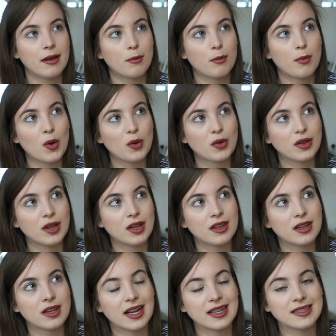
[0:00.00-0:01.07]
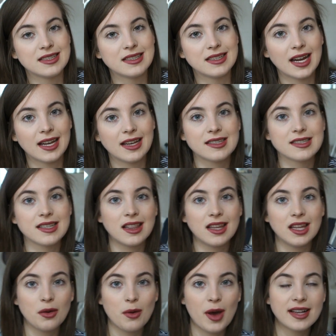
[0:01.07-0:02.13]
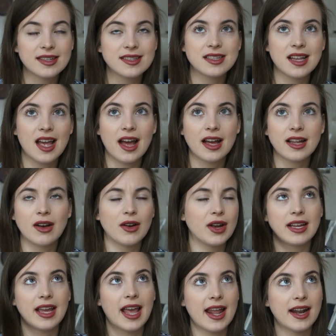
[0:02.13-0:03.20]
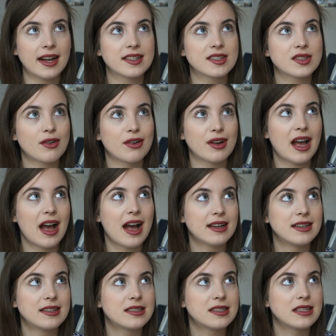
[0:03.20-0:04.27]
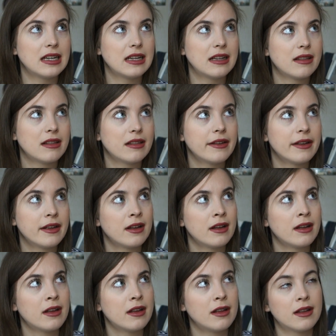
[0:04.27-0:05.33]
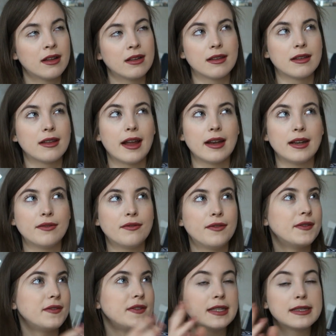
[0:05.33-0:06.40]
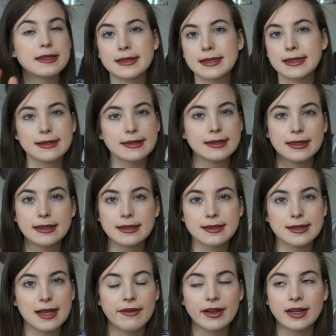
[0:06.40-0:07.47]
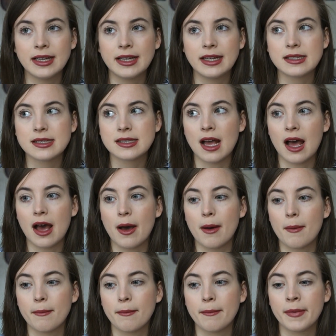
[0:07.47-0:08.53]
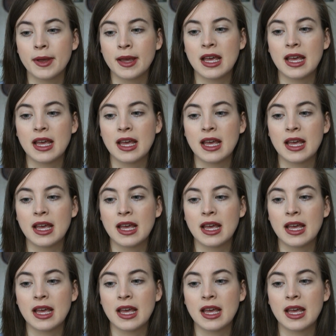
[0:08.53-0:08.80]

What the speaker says: both in the 1990s in the US and in Canada, sorry, and in the 1950s, 60s, 70s,